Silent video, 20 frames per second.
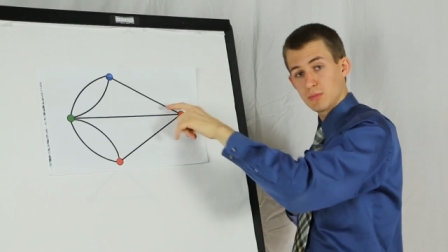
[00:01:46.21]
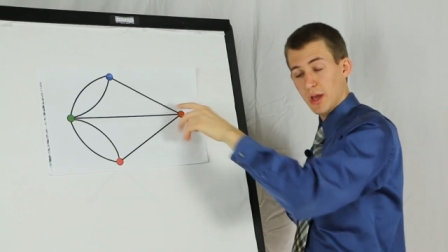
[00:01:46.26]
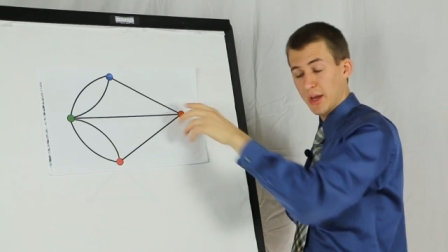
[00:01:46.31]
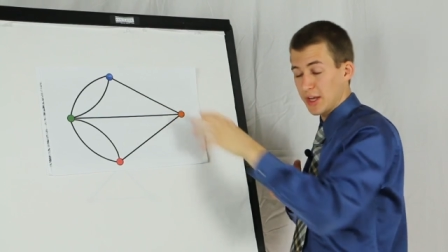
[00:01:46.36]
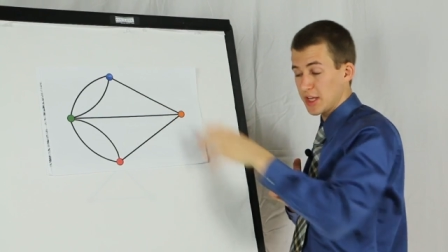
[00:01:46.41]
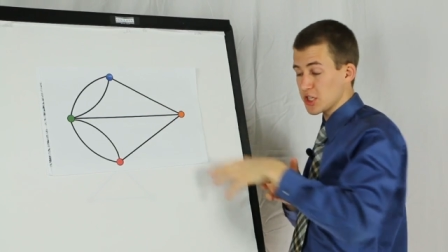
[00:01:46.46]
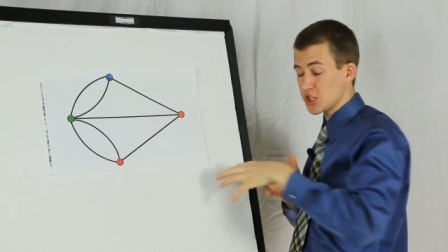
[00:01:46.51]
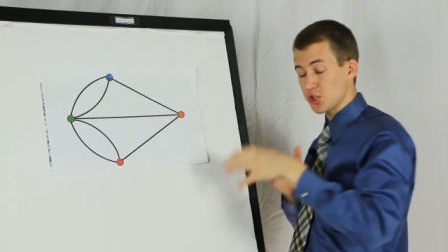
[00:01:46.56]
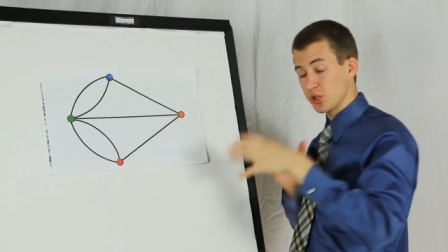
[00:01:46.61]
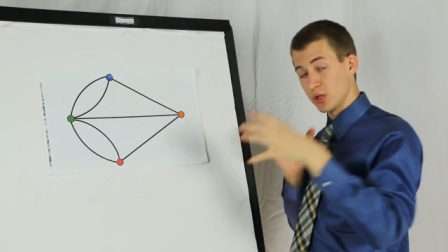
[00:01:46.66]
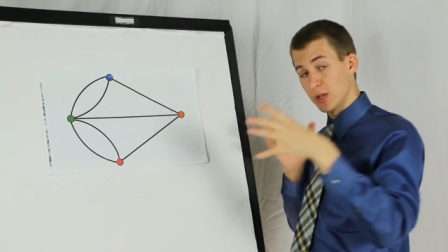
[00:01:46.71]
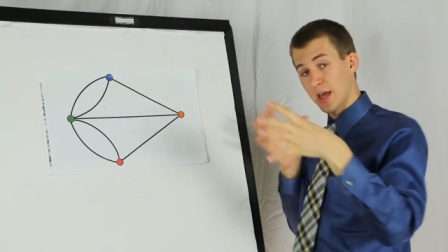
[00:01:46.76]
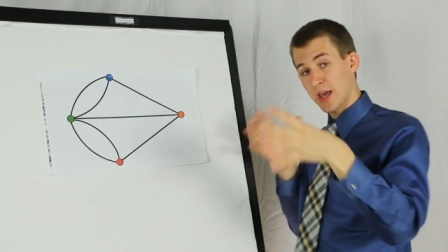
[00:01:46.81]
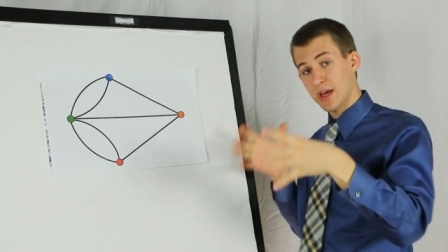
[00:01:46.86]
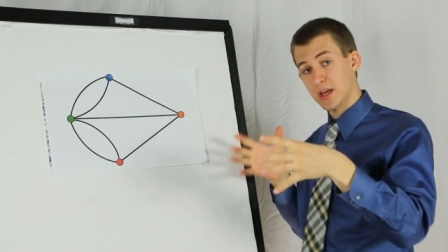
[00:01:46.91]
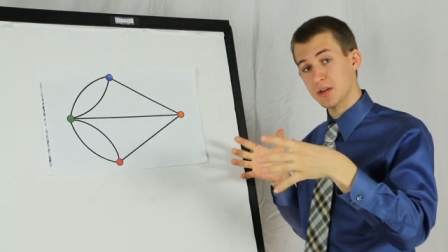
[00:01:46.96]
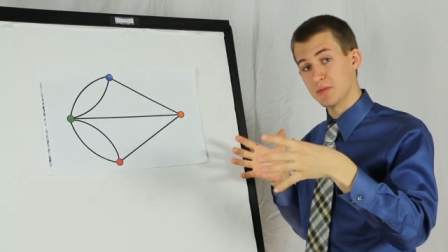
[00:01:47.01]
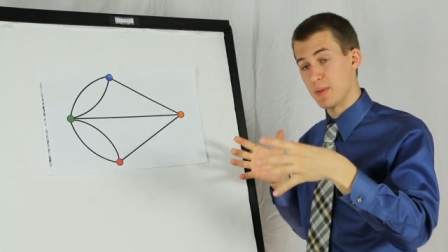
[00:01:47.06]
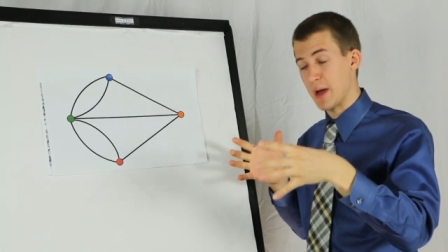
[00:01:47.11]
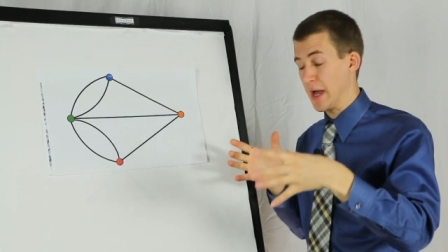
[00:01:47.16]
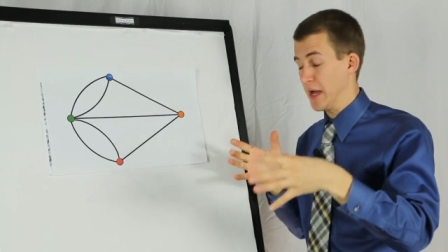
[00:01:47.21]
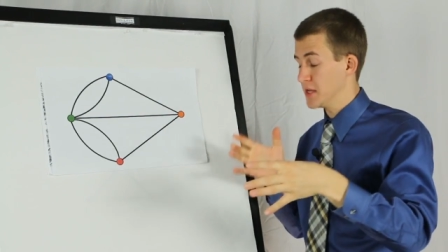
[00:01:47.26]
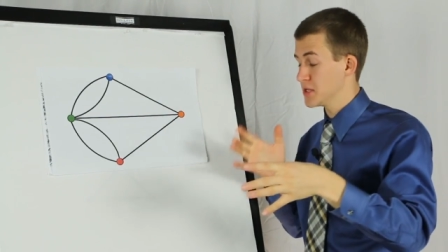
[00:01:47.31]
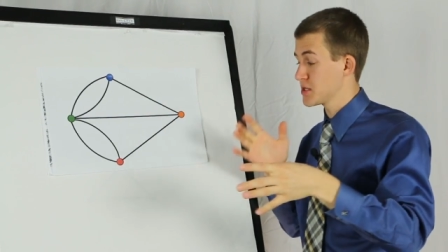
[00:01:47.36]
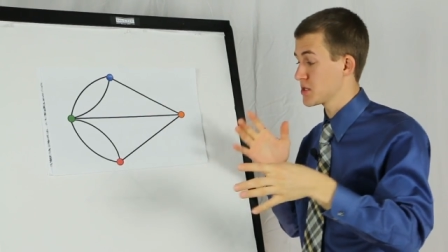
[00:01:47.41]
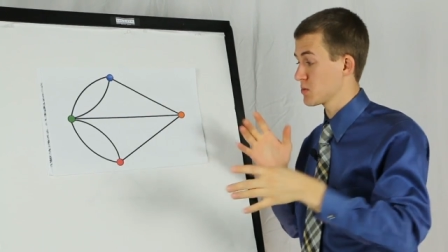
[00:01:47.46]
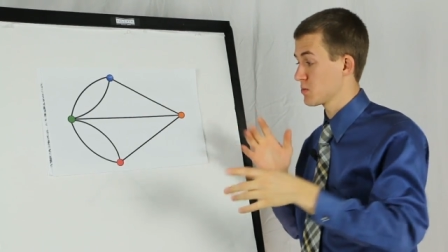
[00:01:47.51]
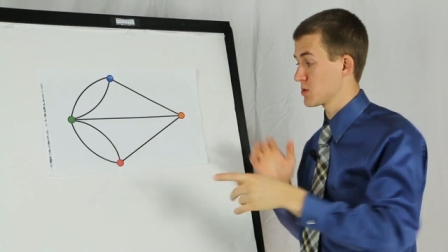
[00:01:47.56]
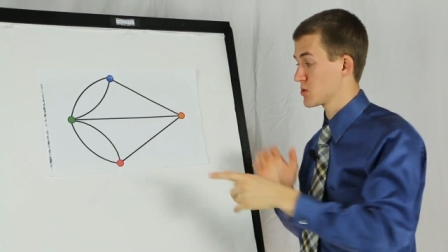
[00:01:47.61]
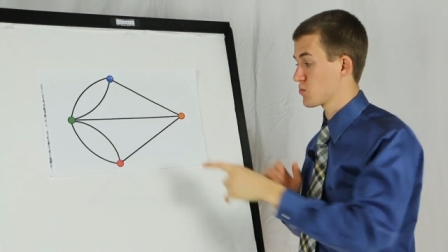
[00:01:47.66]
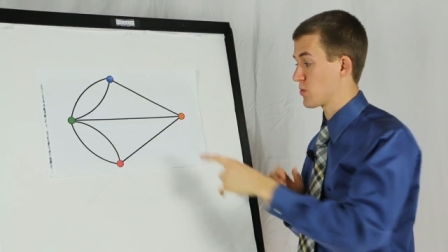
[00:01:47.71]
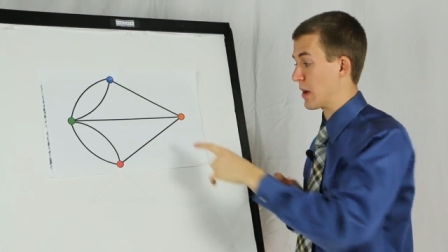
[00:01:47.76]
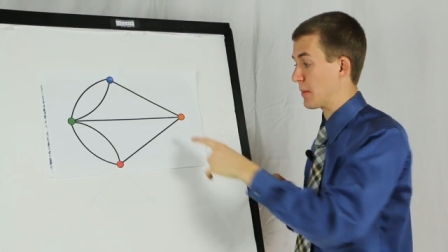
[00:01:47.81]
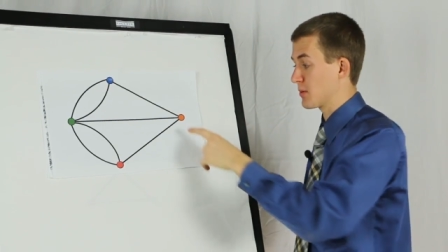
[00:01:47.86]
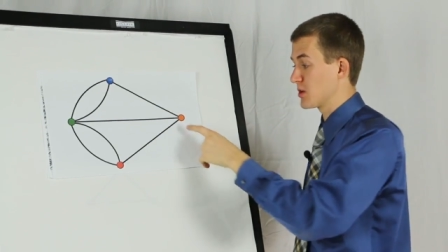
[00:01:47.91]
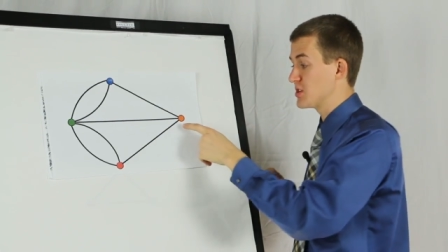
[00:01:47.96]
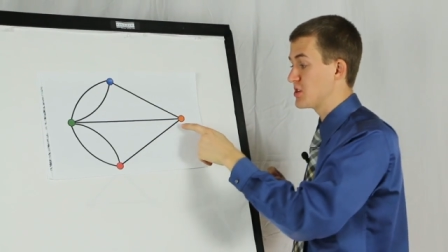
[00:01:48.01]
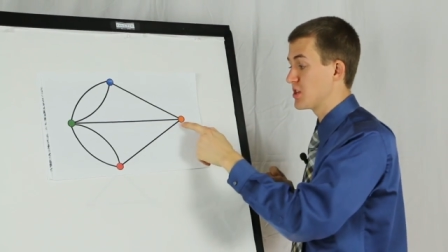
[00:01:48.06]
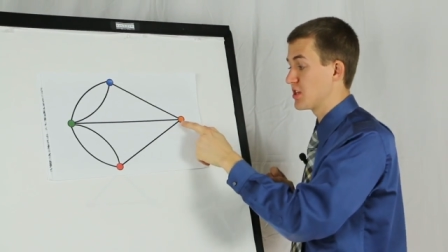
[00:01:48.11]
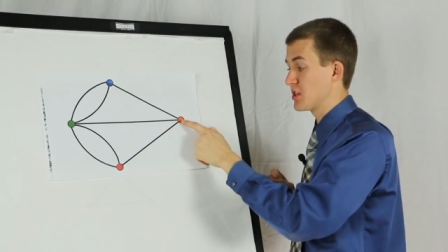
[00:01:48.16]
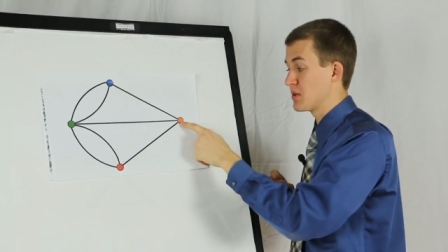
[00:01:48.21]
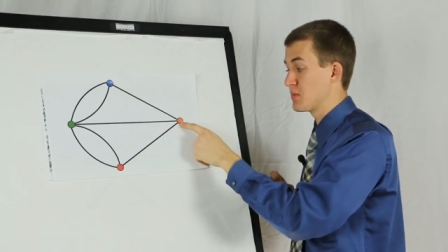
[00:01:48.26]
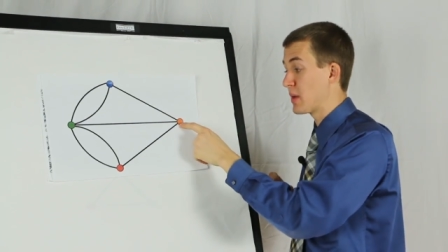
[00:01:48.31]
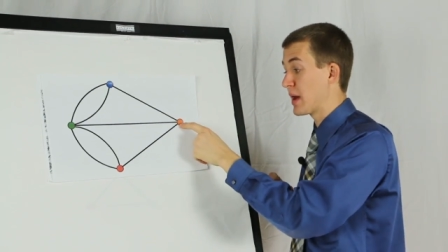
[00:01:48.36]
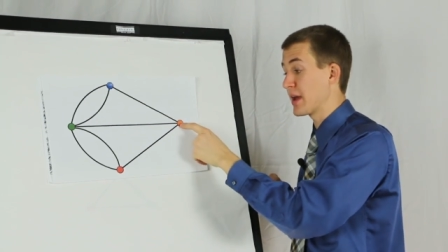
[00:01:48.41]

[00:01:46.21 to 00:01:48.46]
and each landmass was represented